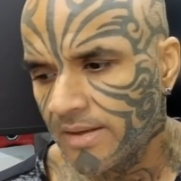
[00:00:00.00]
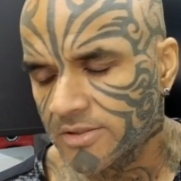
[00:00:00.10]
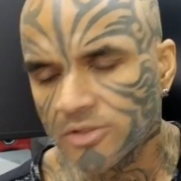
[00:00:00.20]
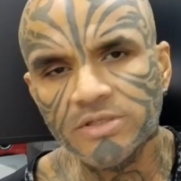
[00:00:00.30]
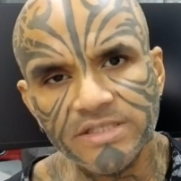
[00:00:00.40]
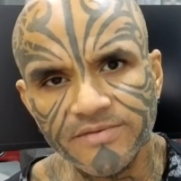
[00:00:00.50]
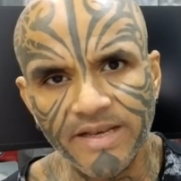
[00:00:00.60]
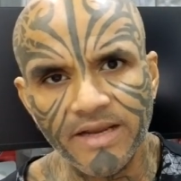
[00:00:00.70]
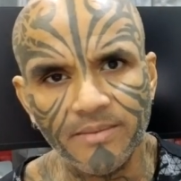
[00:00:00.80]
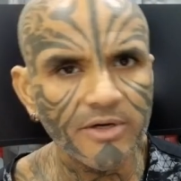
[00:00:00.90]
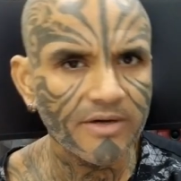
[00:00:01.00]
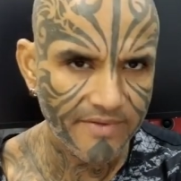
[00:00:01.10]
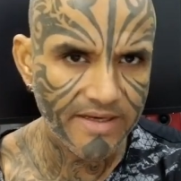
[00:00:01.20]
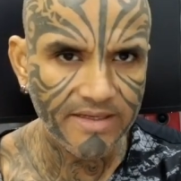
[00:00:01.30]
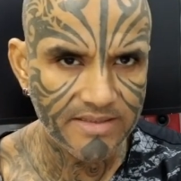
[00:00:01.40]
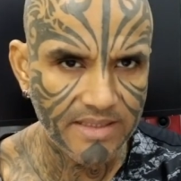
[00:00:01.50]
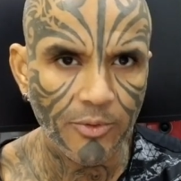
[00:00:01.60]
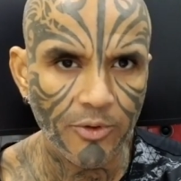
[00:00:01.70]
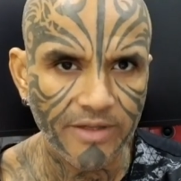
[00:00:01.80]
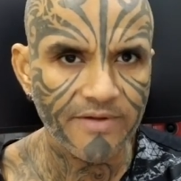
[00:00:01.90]
So she's very committed, very
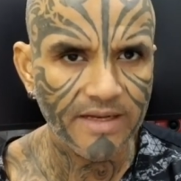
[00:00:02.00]
supportive.